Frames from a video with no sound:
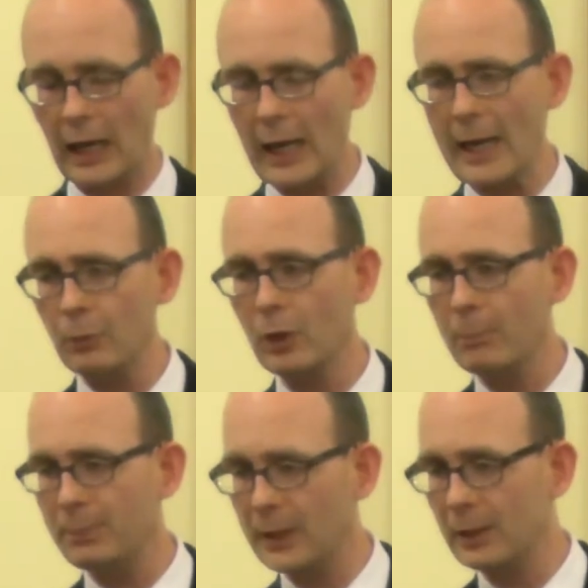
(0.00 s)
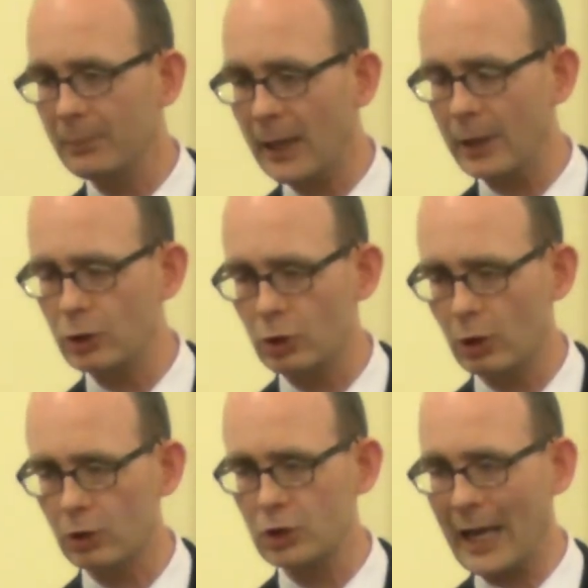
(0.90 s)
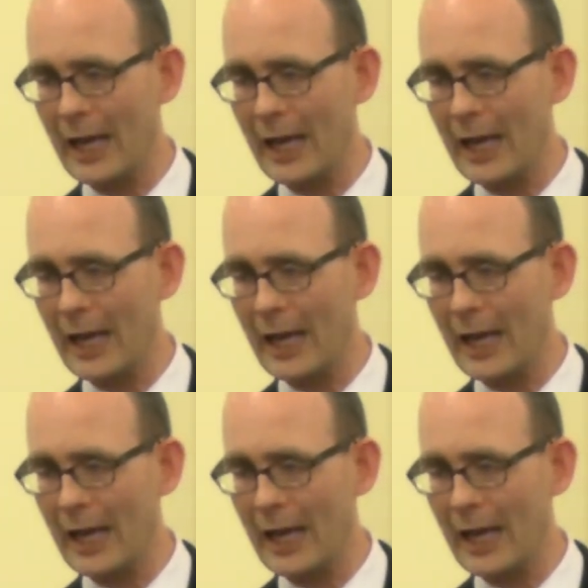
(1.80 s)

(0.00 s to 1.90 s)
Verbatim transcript: I will build my church,